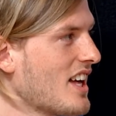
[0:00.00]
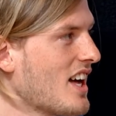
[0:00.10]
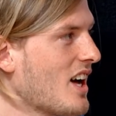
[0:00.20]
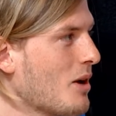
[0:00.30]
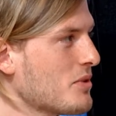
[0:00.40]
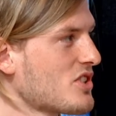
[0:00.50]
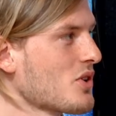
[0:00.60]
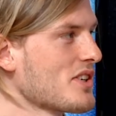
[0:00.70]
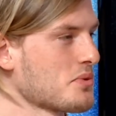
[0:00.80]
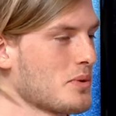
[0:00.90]
And so
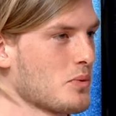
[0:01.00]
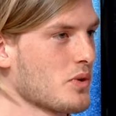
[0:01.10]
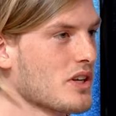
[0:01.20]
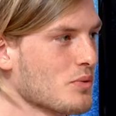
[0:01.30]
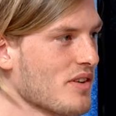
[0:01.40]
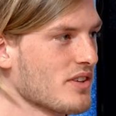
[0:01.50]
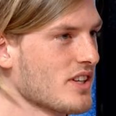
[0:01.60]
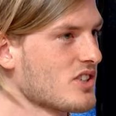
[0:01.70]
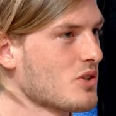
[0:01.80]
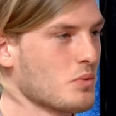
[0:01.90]
as we read
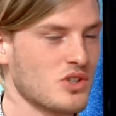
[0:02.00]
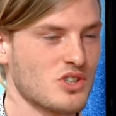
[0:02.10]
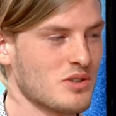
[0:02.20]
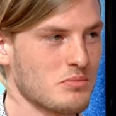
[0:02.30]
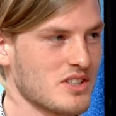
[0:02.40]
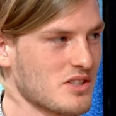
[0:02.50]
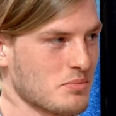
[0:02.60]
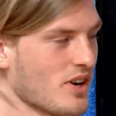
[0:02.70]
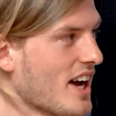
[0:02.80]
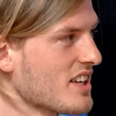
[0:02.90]
Revelation, we shouldn't be
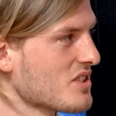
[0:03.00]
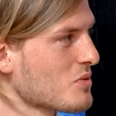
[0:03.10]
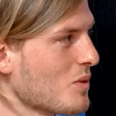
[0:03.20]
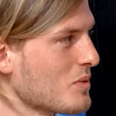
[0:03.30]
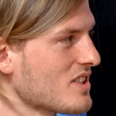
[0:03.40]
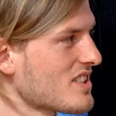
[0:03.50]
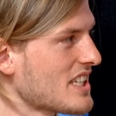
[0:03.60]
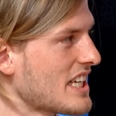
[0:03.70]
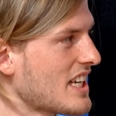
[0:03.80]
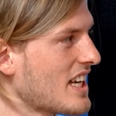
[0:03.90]
surprised when we
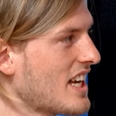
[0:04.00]
see